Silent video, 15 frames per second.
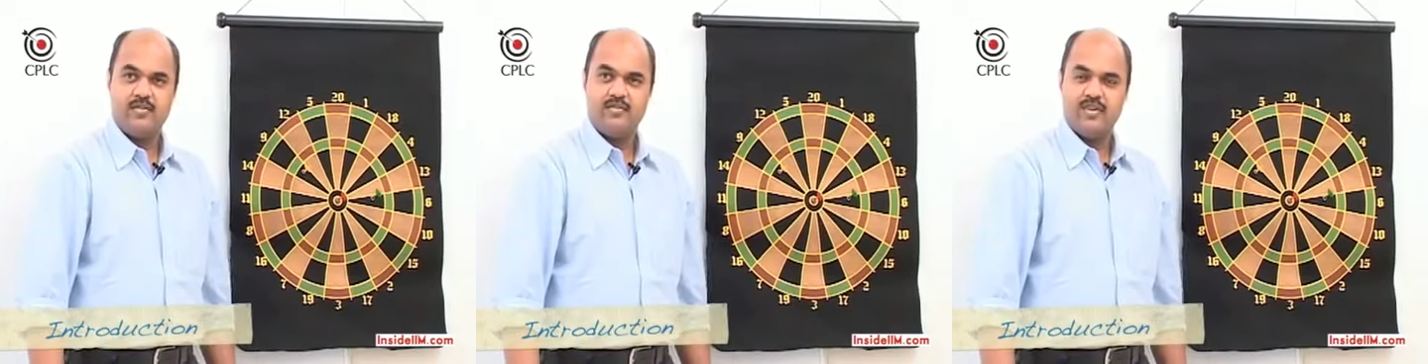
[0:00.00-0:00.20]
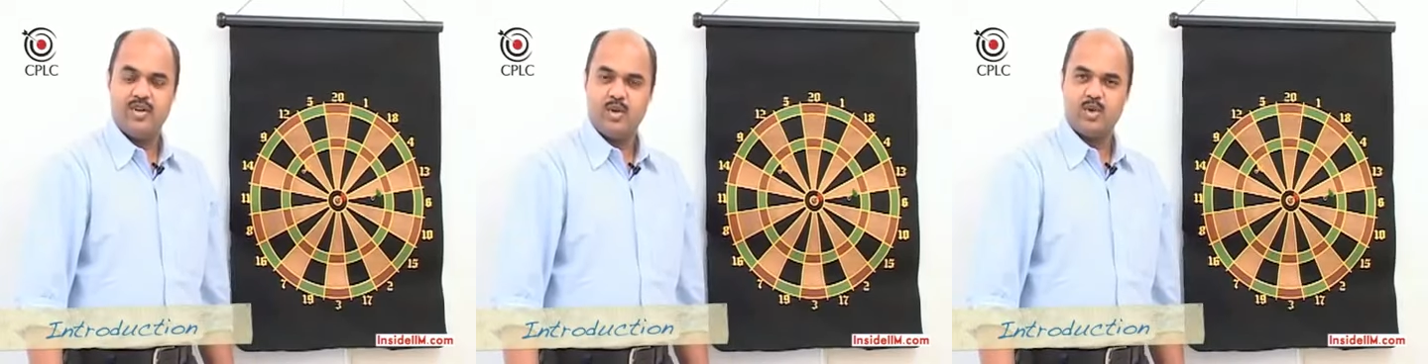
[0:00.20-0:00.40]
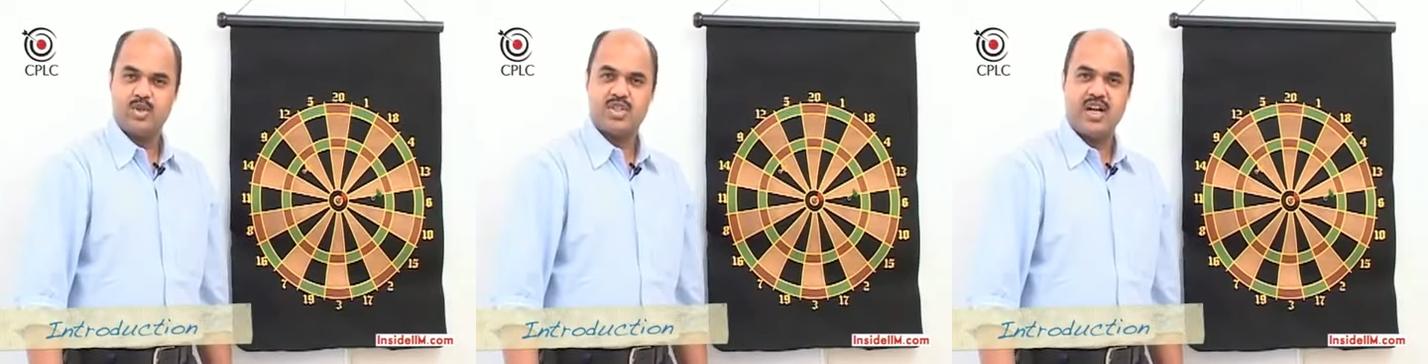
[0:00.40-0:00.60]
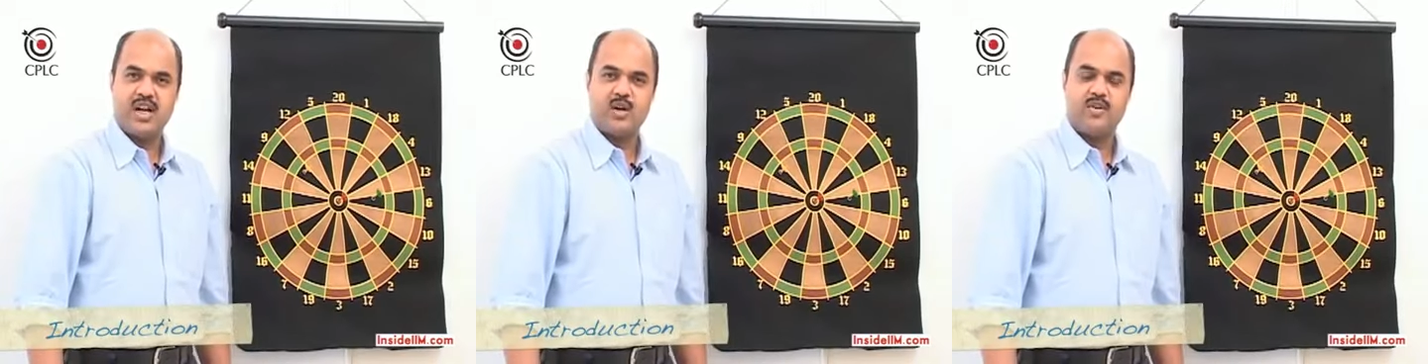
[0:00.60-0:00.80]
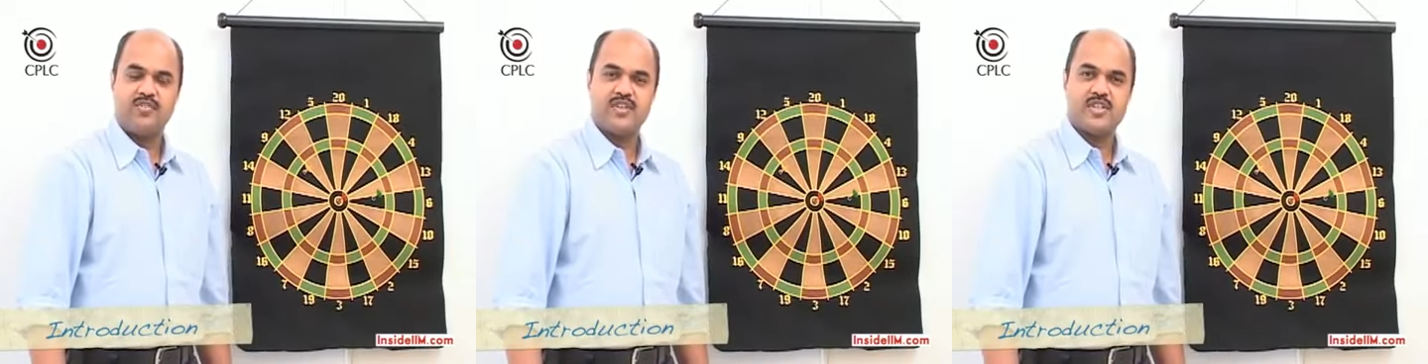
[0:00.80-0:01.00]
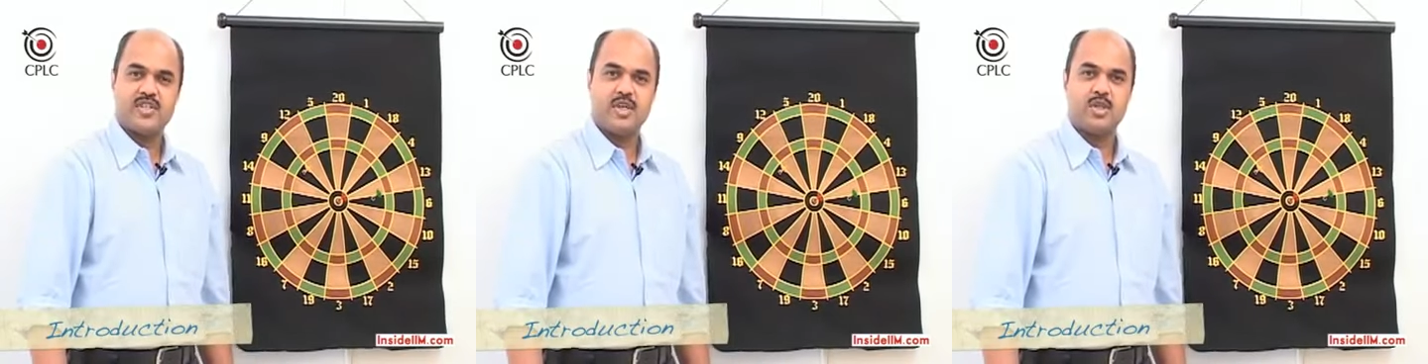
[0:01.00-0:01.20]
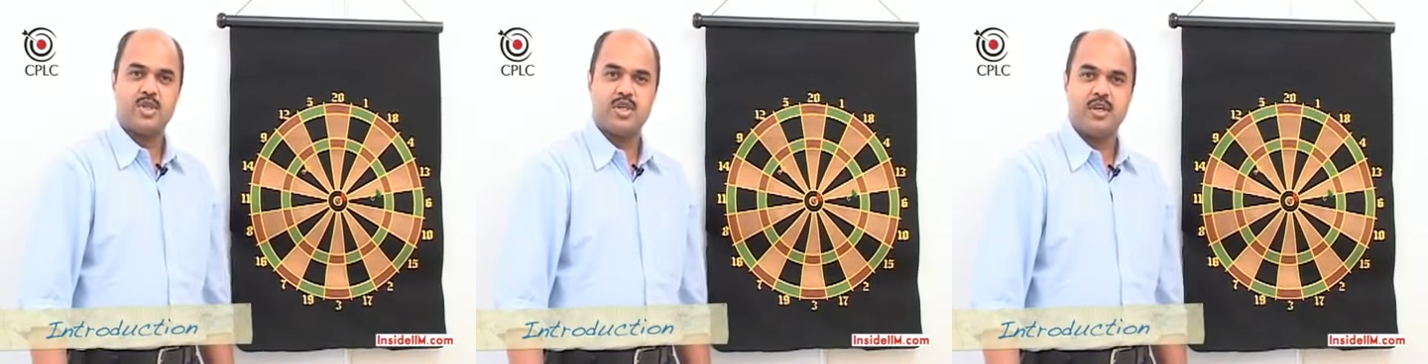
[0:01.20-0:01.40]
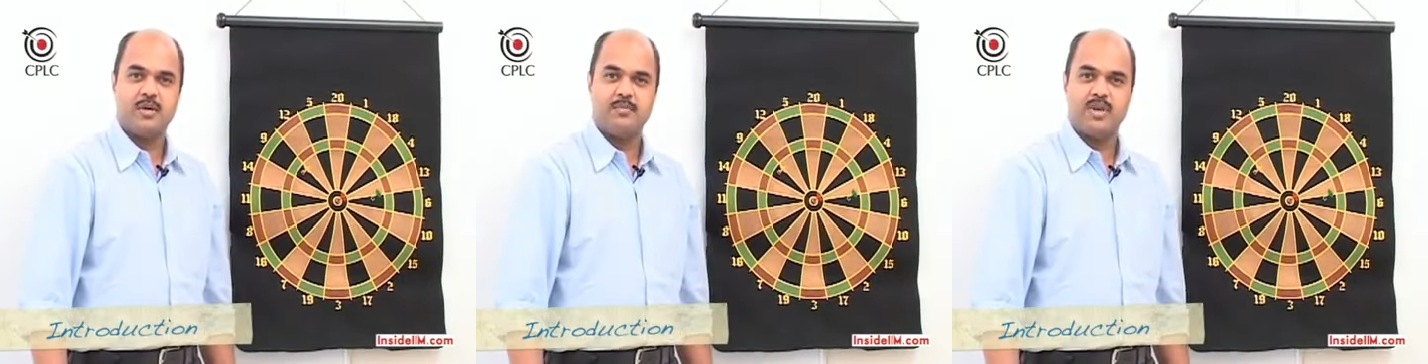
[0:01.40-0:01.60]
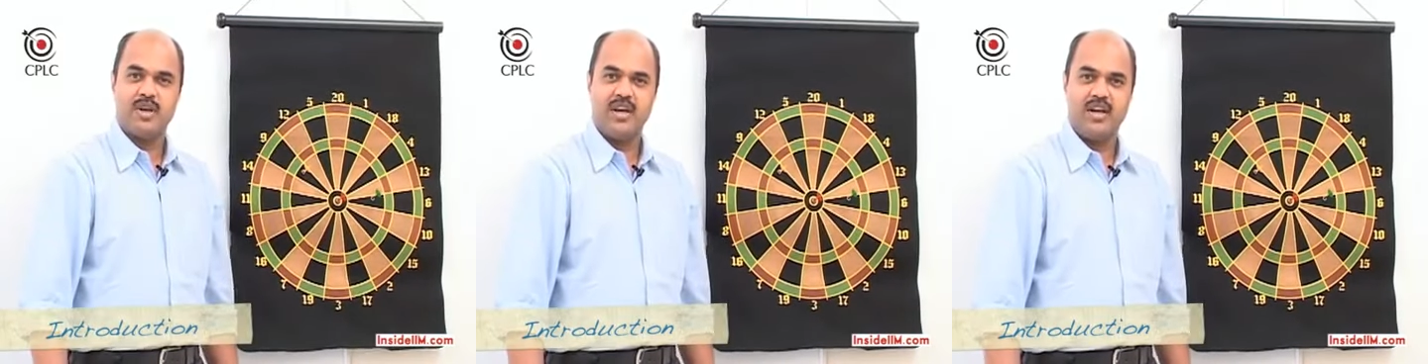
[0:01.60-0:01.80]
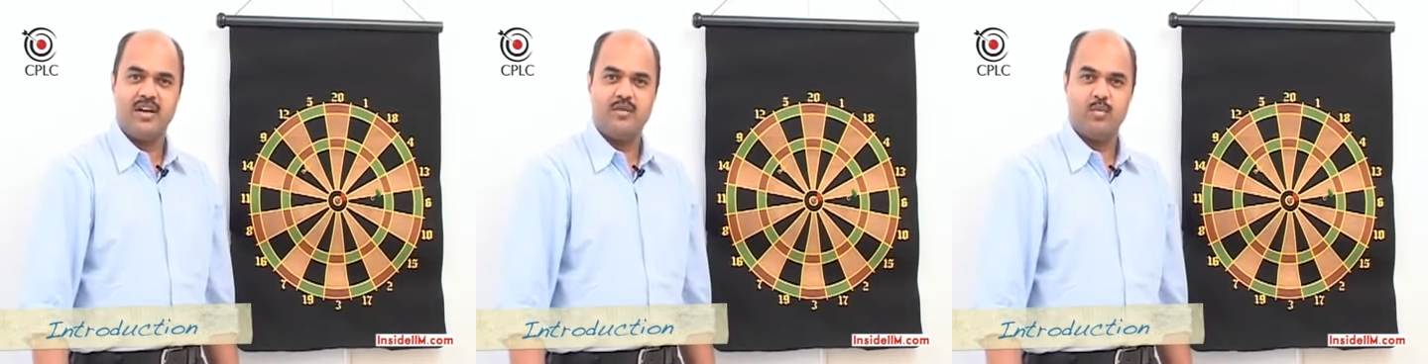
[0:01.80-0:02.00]
We're going to start off our session number
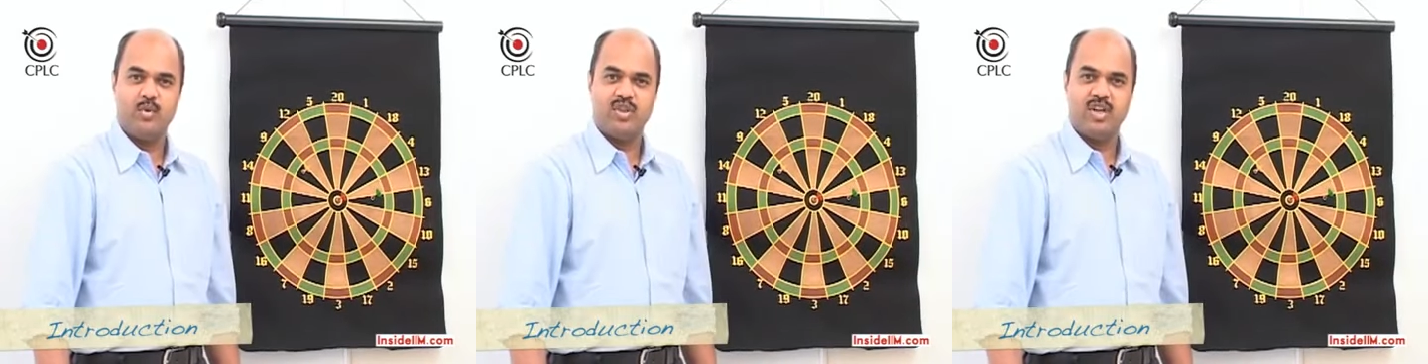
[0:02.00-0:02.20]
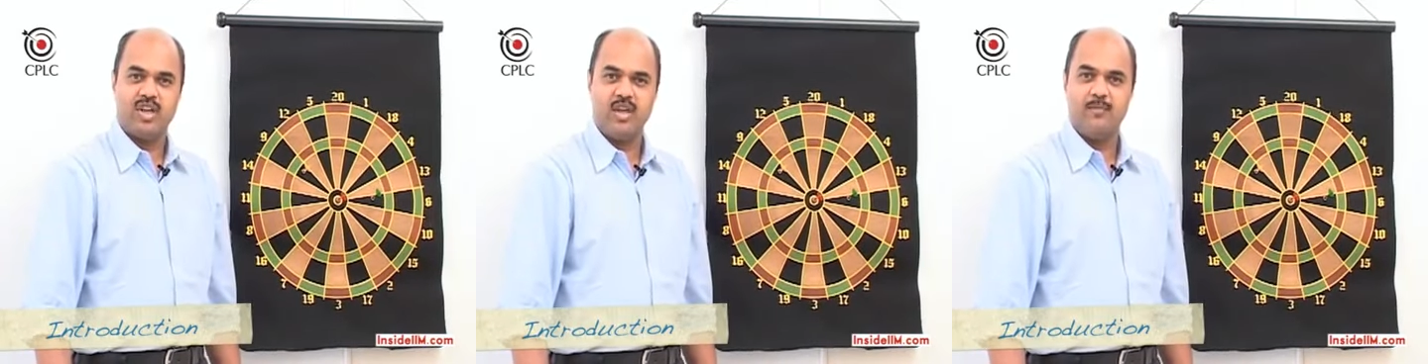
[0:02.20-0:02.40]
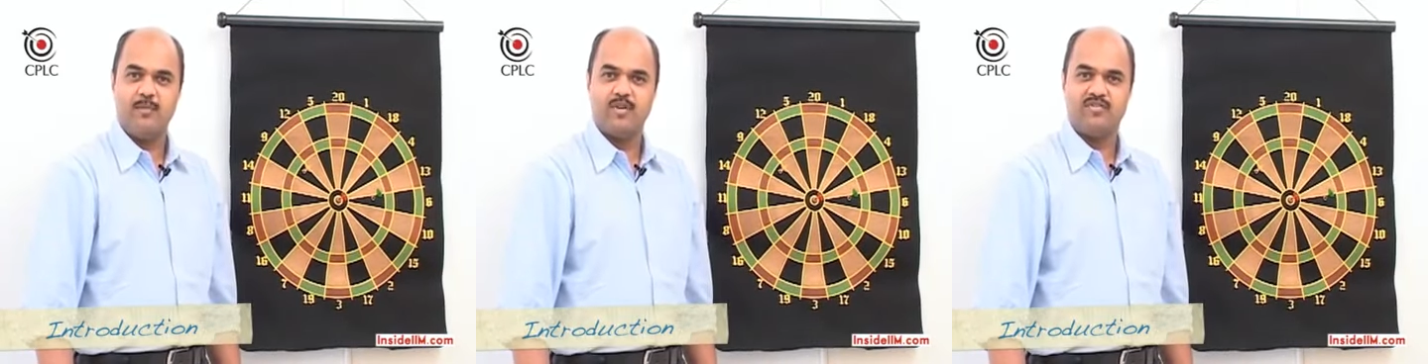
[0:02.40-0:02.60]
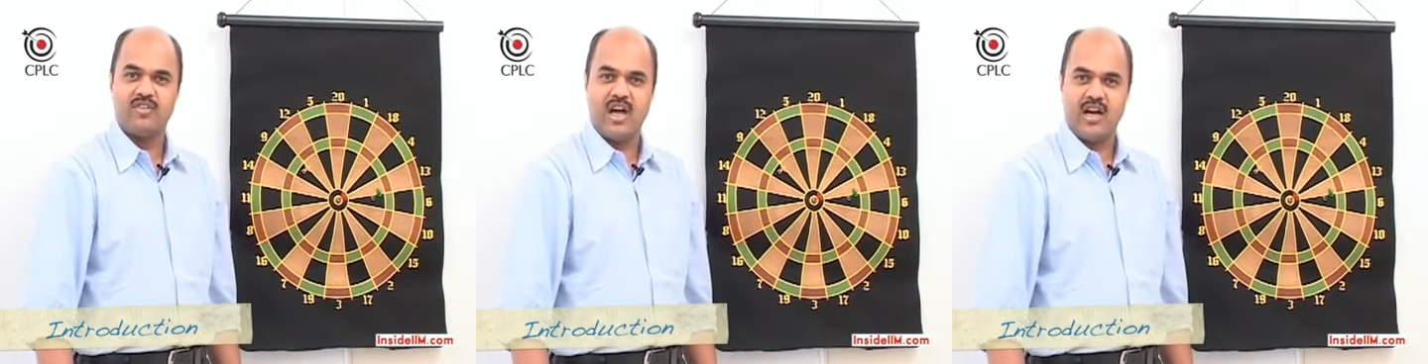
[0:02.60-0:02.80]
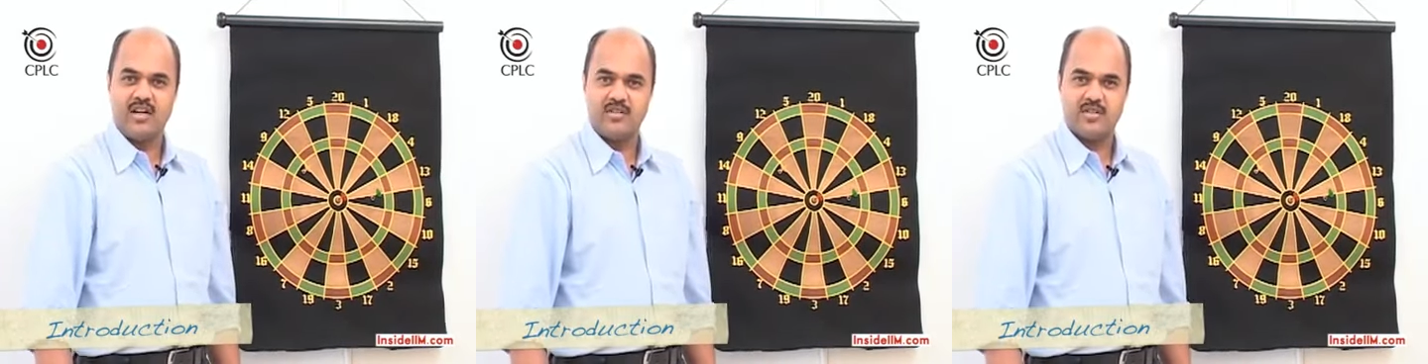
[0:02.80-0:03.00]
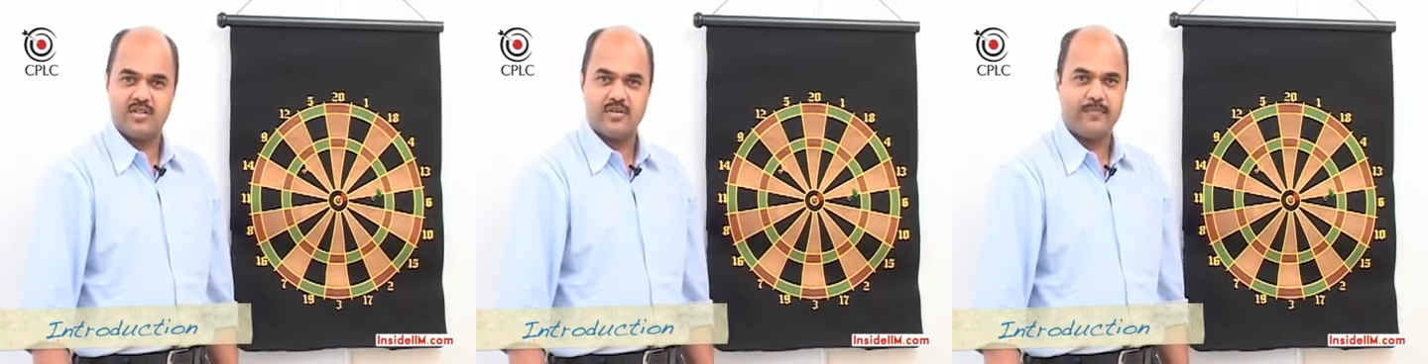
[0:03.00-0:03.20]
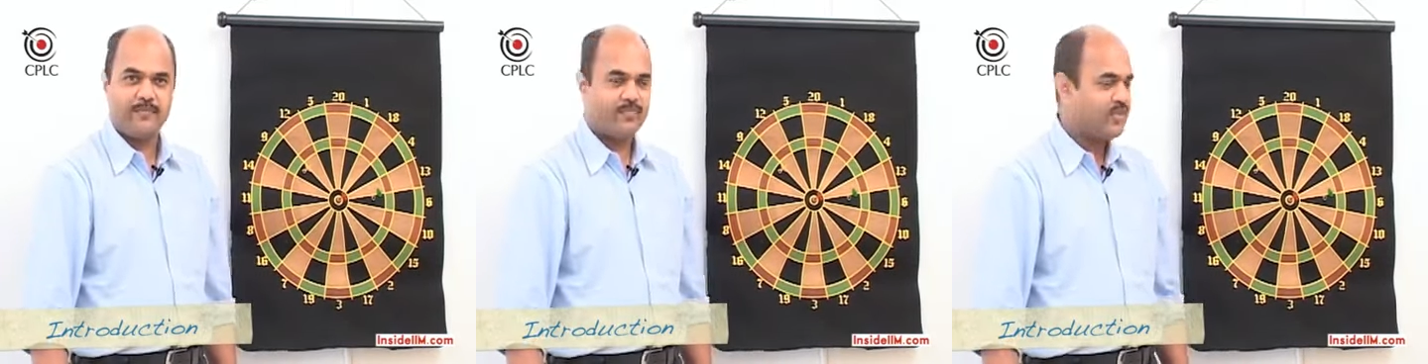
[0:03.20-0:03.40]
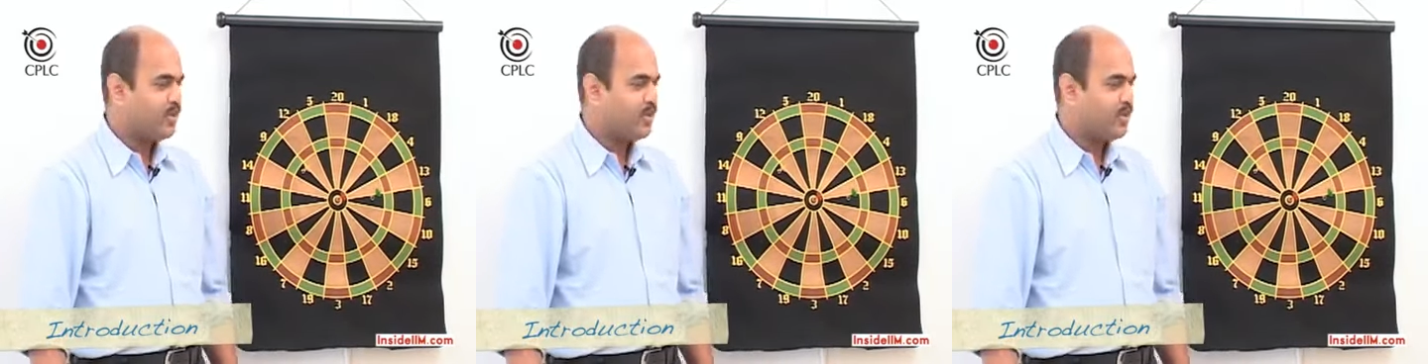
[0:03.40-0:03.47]
8 with a game of darts.